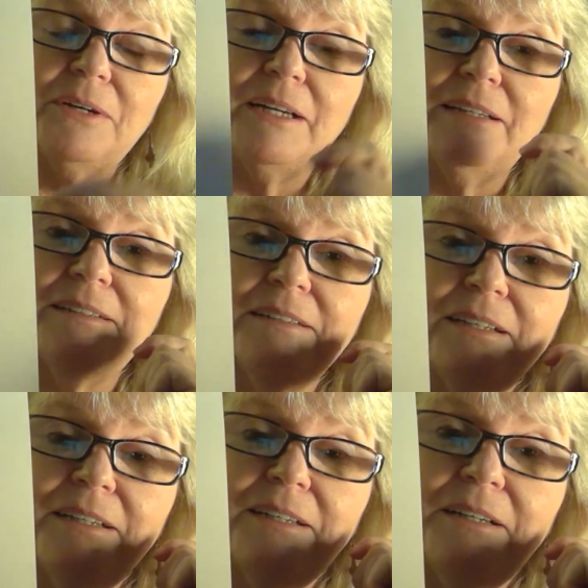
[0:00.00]
and
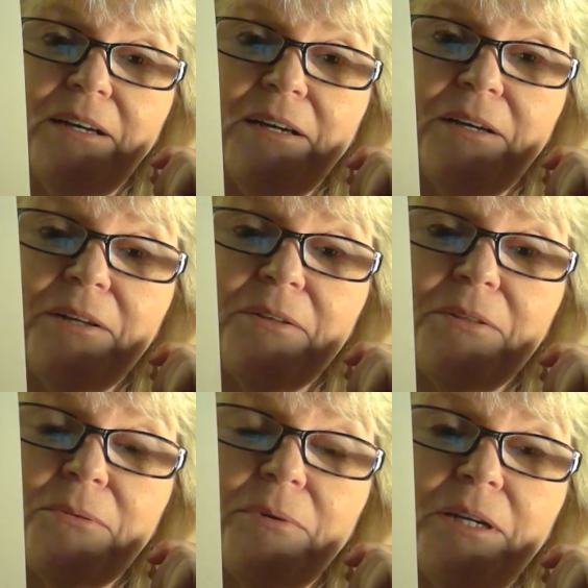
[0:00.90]

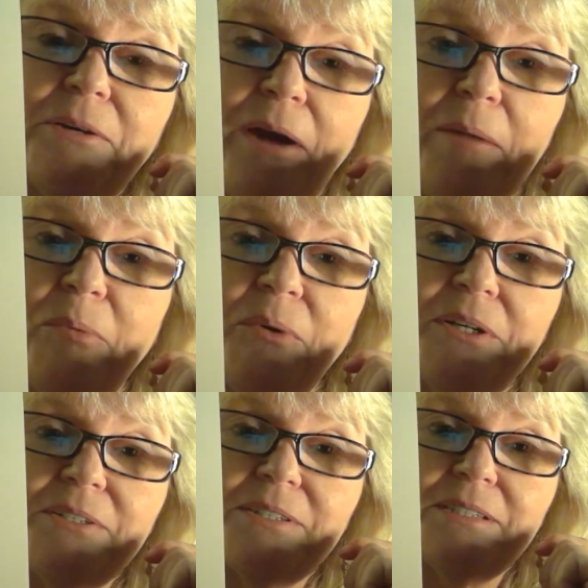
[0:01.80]
3
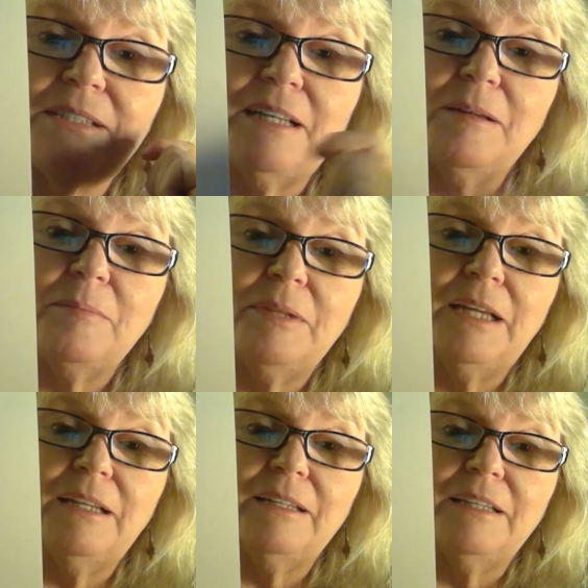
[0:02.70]
grandboys that
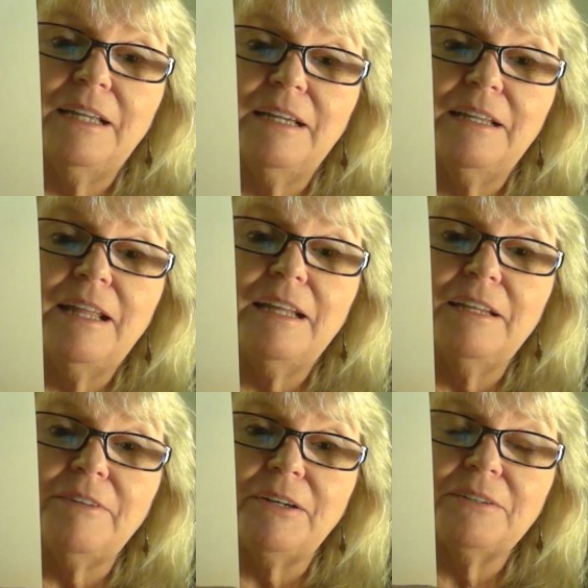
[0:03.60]
they
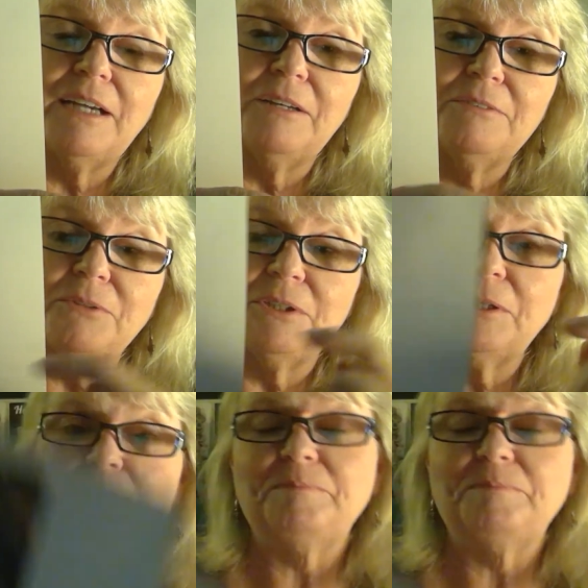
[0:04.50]
live out in California.